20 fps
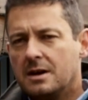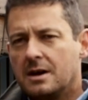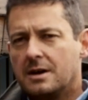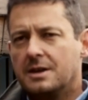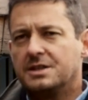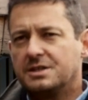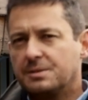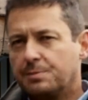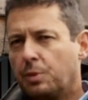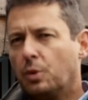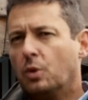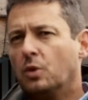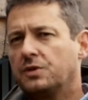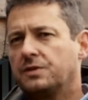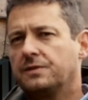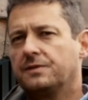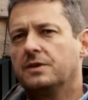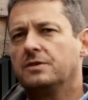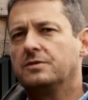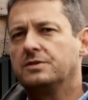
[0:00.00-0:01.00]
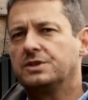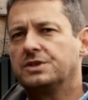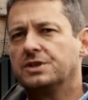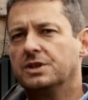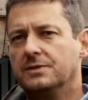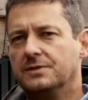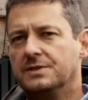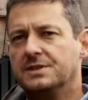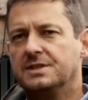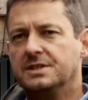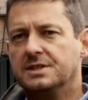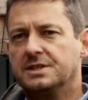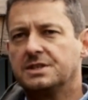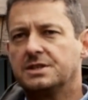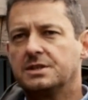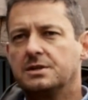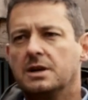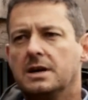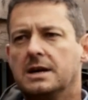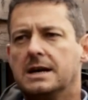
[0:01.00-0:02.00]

And in support of those services,